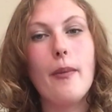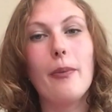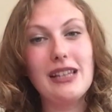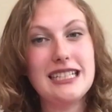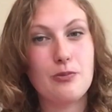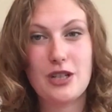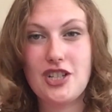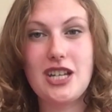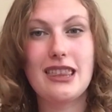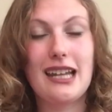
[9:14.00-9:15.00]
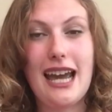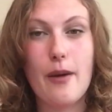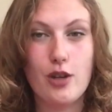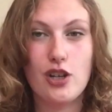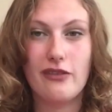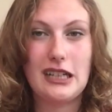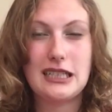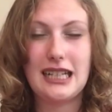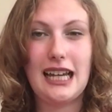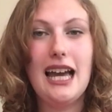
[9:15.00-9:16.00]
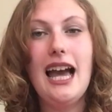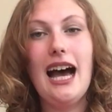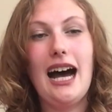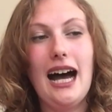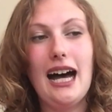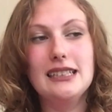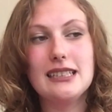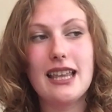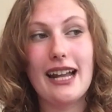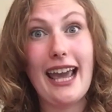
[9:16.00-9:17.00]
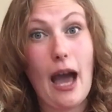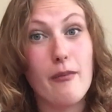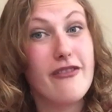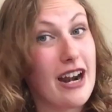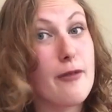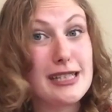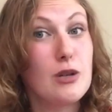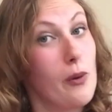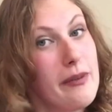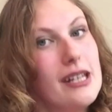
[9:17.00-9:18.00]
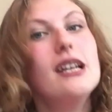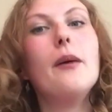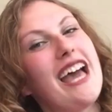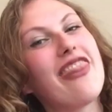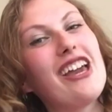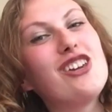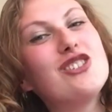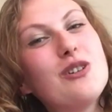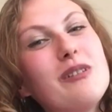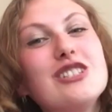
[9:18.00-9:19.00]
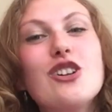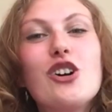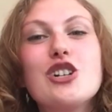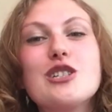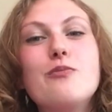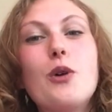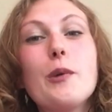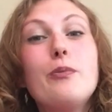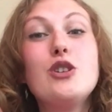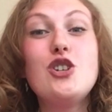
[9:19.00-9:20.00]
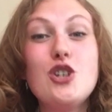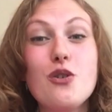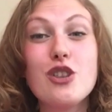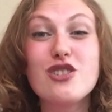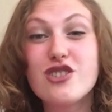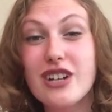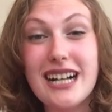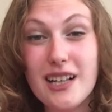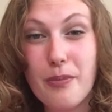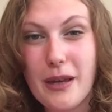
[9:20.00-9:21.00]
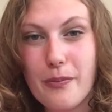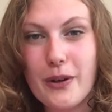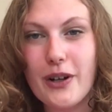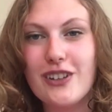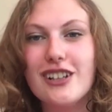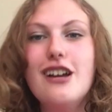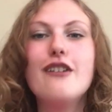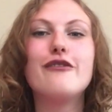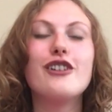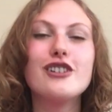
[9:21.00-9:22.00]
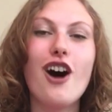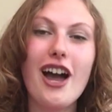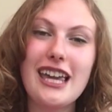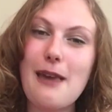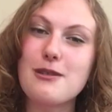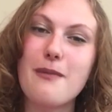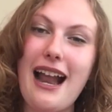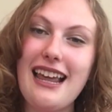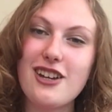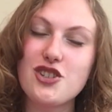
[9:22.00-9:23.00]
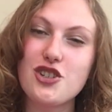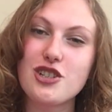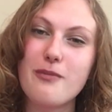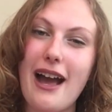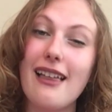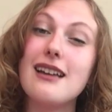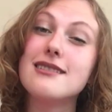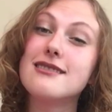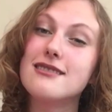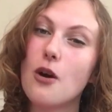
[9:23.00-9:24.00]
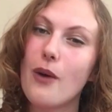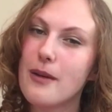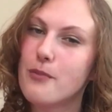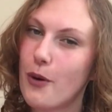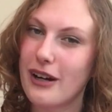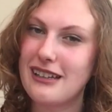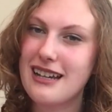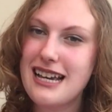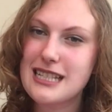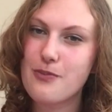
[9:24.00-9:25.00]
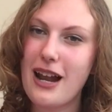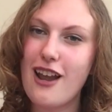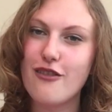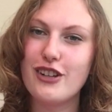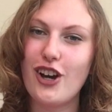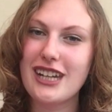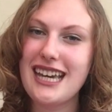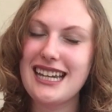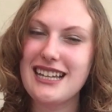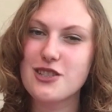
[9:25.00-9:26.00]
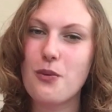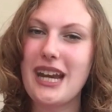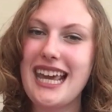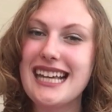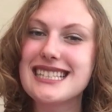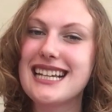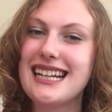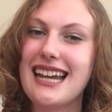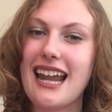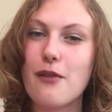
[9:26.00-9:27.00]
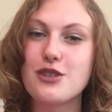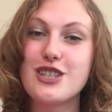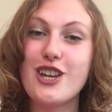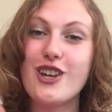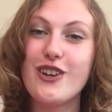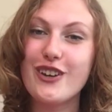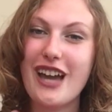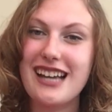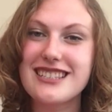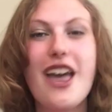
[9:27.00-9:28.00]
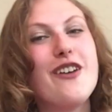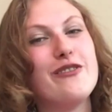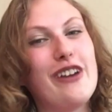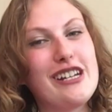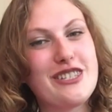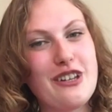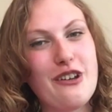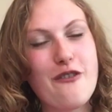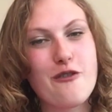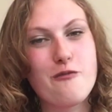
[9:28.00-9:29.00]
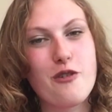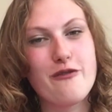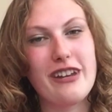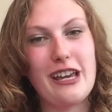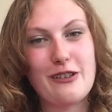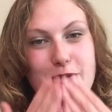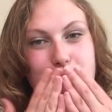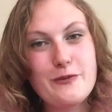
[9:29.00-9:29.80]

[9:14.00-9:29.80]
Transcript: but please appreciate that I am at university and that I am a very busy woman. Yeah, thank you so much to all your support, but you know the drill, people. For now, keep smiling, because your smile is so important. Spread love and not hate in 2018, and I will see you guys very soon for more videos.